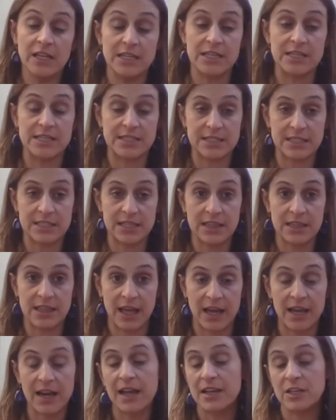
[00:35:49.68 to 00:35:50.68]
to see
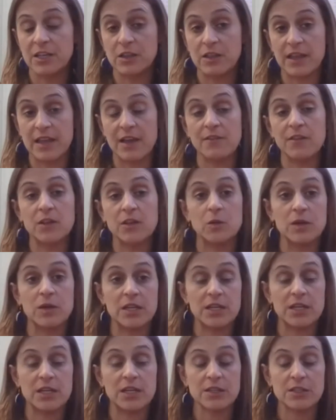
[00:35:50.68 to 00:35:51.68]
that they have a
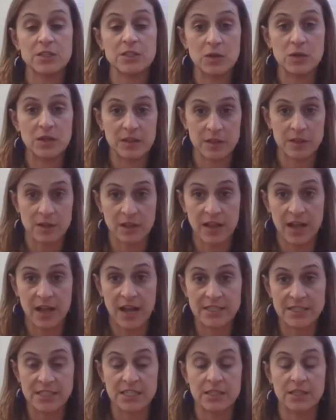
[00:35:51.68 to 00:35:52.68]
unique student in their
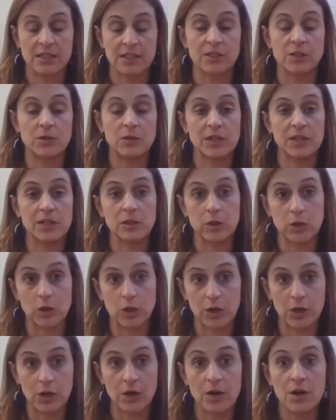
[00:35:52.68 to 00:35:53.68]
class, a unique
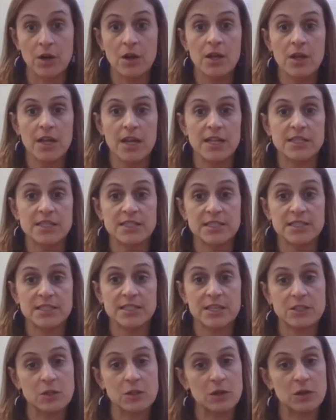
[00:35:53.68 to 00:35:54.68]
learner, and
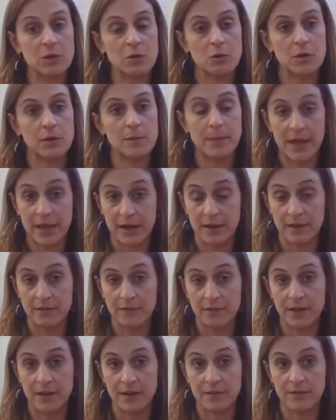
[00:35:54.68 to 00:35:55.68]
a student who would
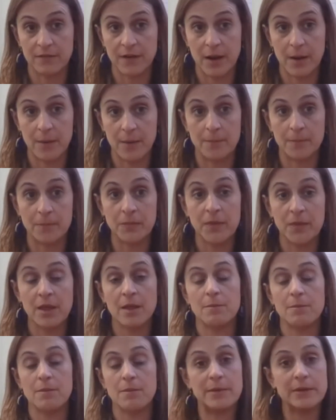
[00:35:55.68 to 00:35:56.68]
benefit from
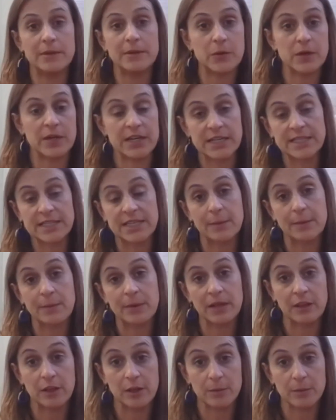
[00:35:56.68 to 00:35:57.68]
maybe doing an
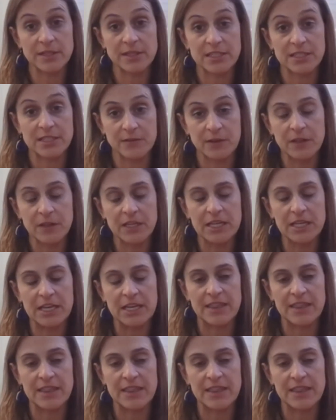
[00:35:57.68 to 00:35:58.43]
assignment a little bit differently.